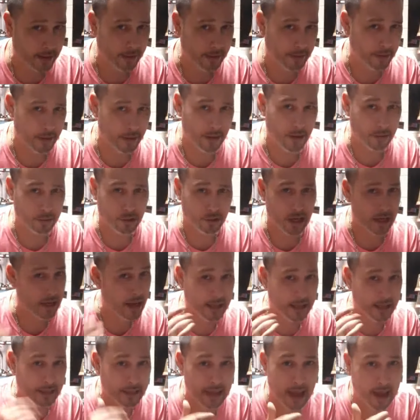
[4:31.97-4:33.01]
You know what I'm saying?
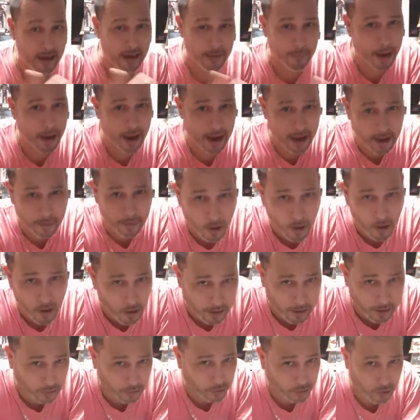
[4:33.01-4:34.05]
That's not in my MO.
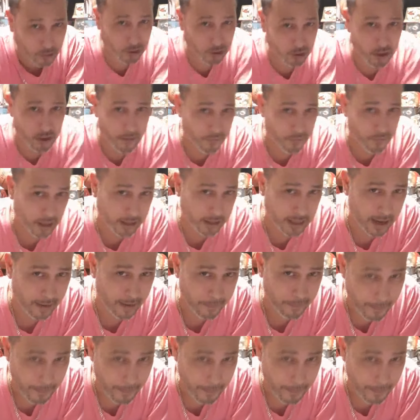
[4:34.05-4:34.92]
I don't do stuff like that.